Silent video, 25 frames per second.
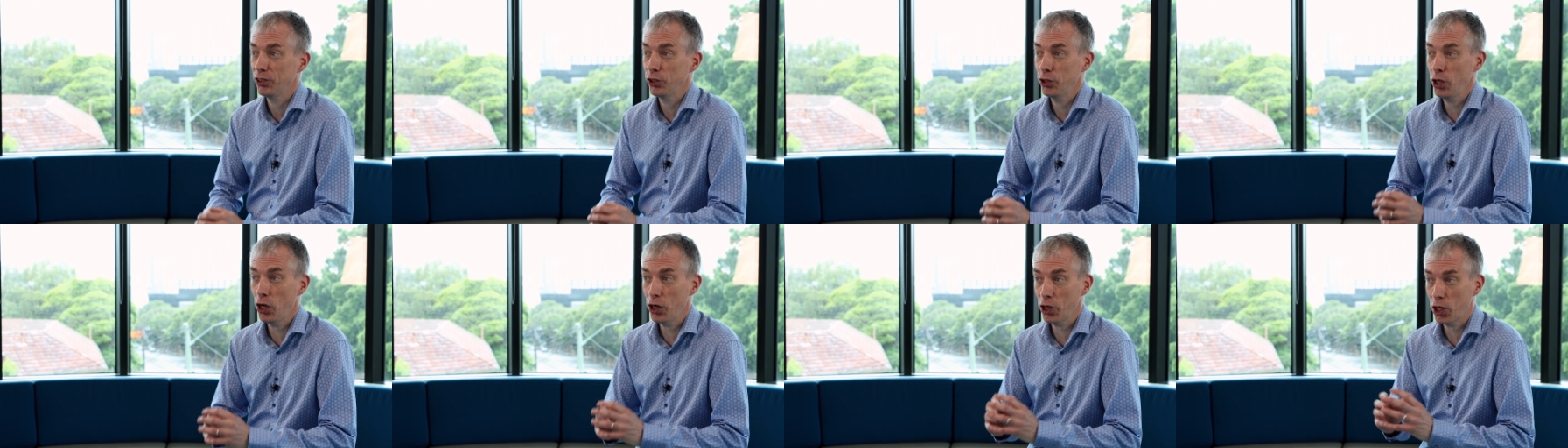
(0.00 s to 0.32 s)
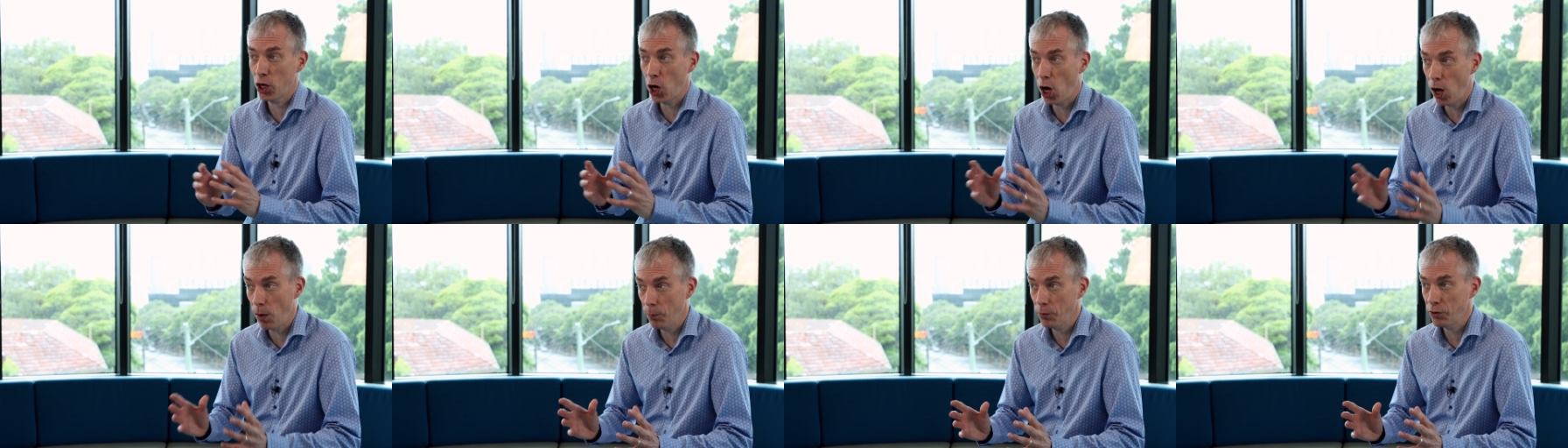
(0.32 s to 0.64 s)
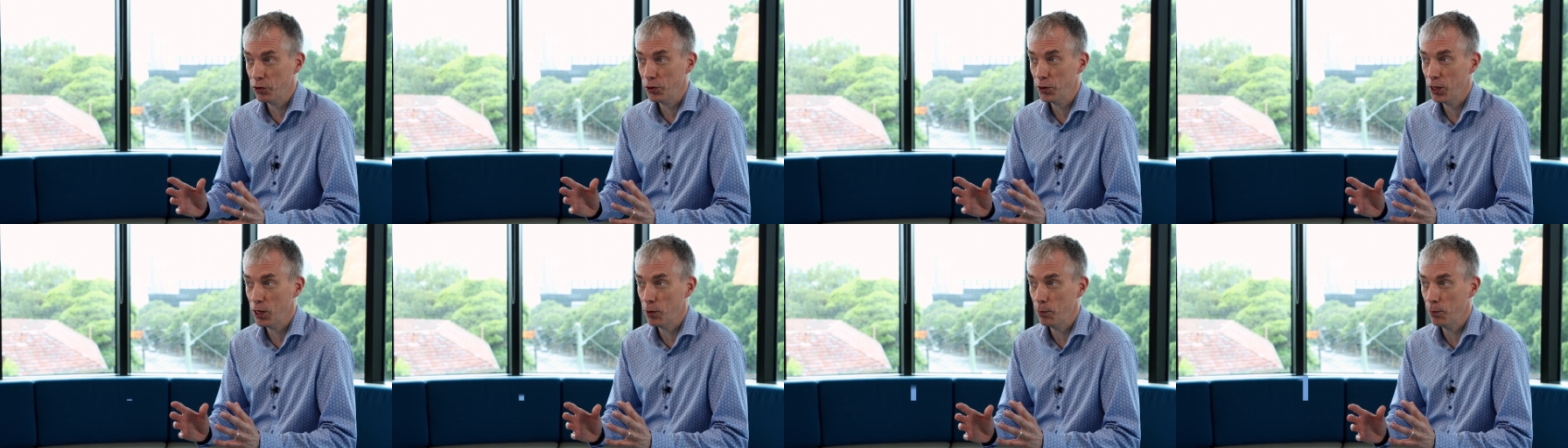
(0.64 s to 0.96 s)
It's not a
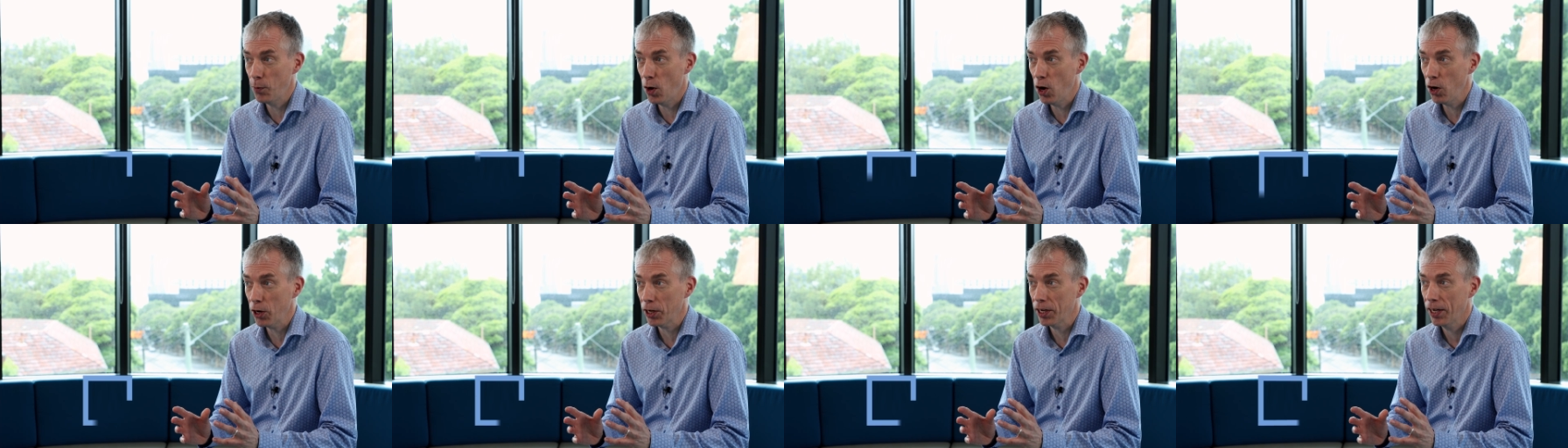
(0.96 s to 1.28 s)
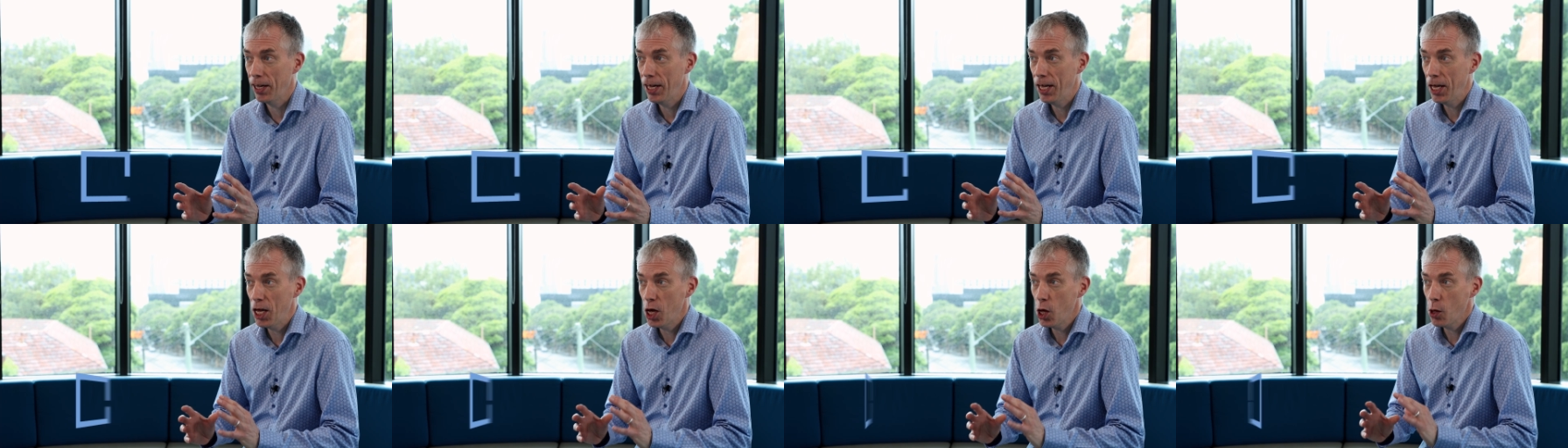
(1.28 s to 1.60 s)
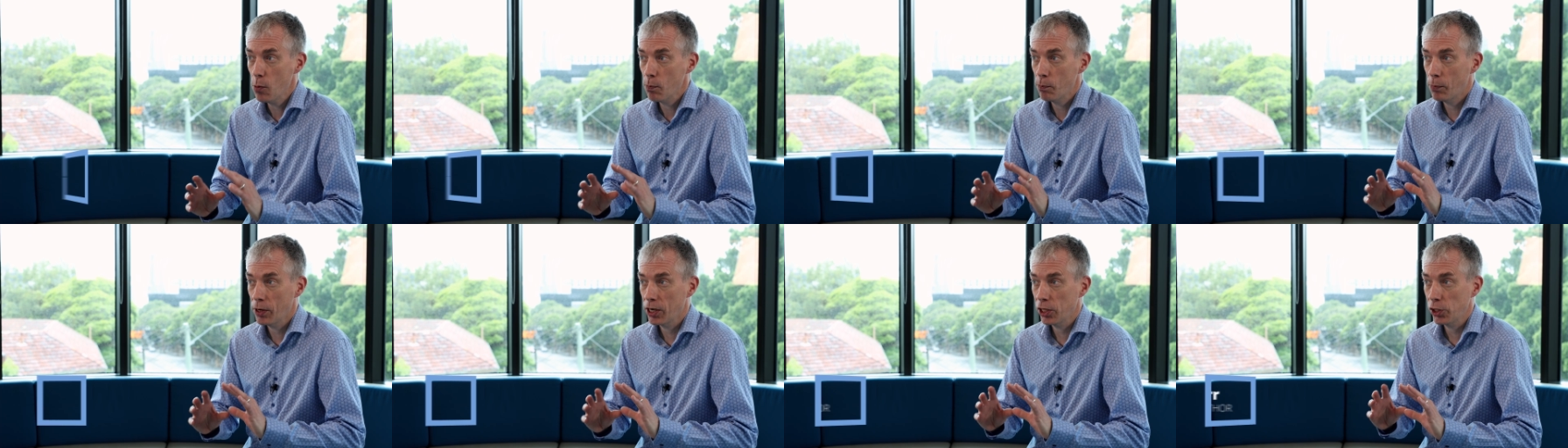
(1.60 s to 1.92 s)
commentary on Mark,
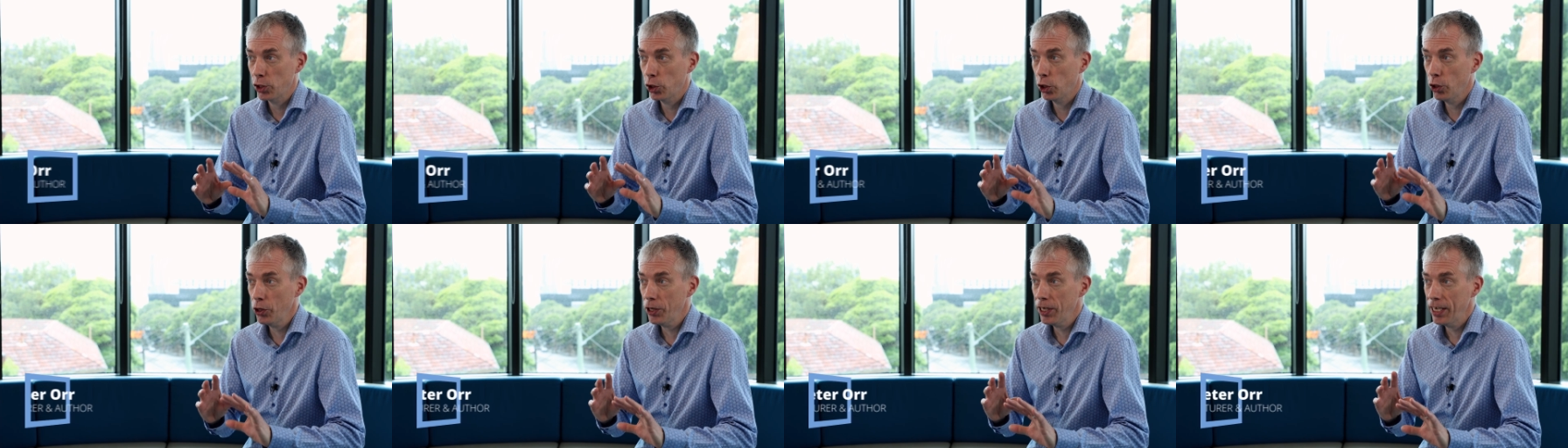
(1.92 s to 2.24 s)
but it's